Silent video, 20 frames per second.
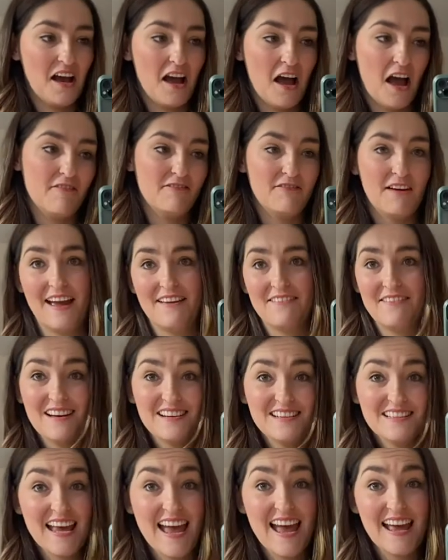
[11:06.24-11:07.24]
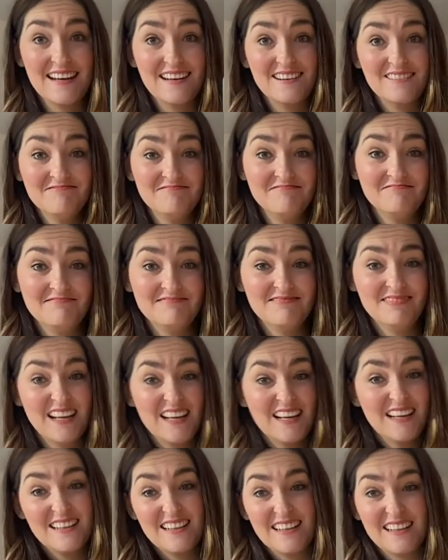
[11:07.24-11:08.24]
a 5 out of 10,
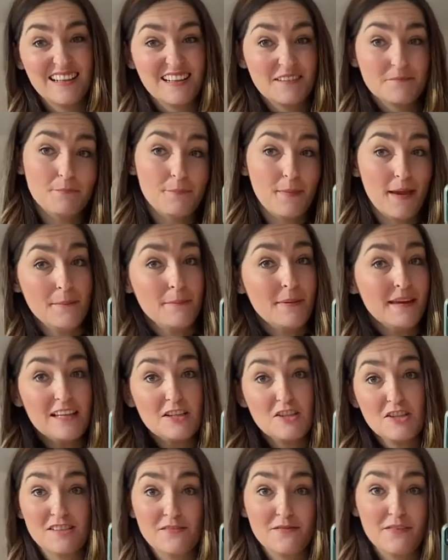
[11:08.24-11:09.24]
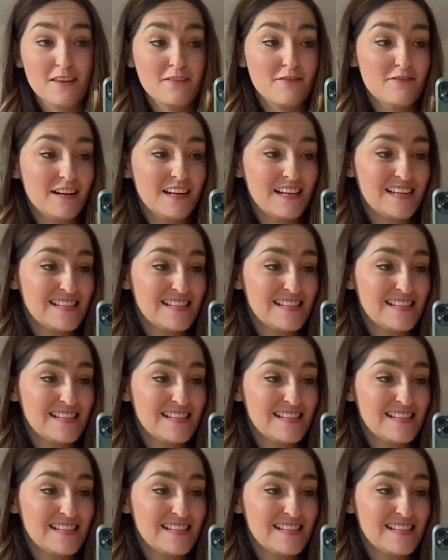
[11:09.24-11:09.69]
maybe, just for the frilly